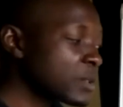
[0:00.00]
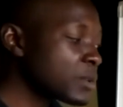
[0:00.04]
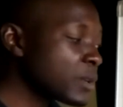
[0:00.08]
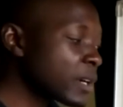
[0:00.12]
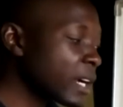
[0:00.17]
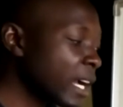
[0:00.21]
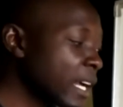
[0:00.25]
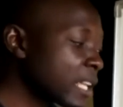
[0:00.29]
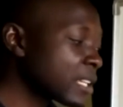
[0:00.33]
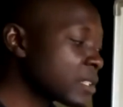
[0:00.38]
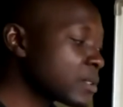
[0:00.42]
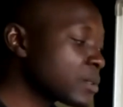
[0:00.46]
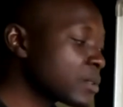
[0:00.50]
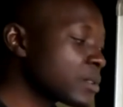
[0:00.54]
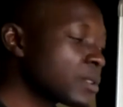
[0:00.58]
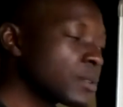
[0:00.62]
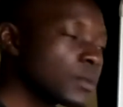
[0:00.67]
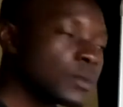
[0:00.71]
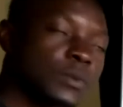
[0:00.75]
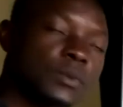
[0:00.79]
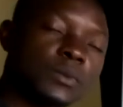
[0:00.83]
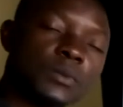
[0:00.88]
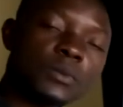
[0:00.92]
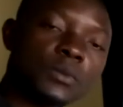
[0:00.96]
look at
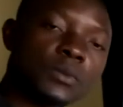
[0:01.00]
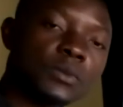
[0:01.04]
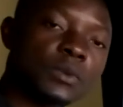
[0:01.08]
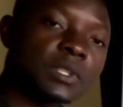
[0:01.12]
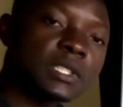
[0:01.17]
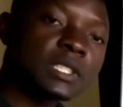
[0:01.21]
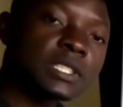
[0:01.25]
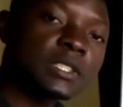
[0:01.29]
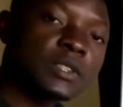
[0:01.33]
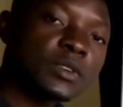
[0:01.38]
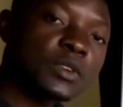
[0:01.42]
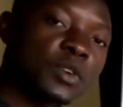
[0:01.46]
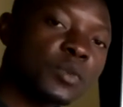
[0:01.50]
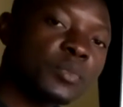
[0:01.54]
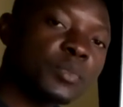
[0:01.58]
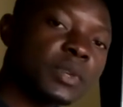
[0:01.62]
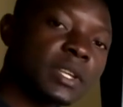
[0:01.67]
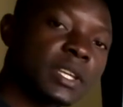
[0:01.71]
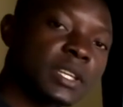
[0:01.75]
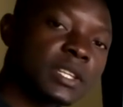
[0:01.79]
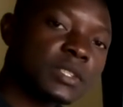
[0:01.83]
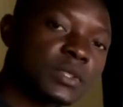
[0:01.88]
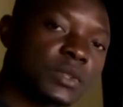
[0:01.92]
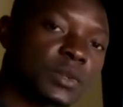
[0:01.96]
which
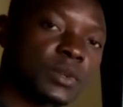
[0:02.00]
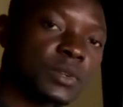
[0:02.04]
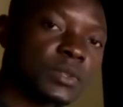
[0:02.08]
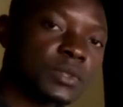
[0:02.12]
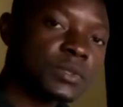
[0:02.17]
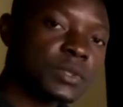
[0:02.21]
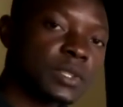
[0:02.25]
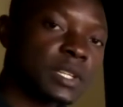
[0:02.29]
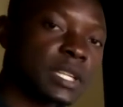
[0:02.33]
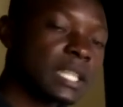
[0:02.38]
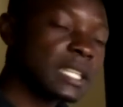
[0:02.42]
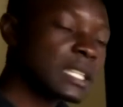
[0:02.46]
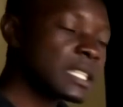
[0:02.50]
complex number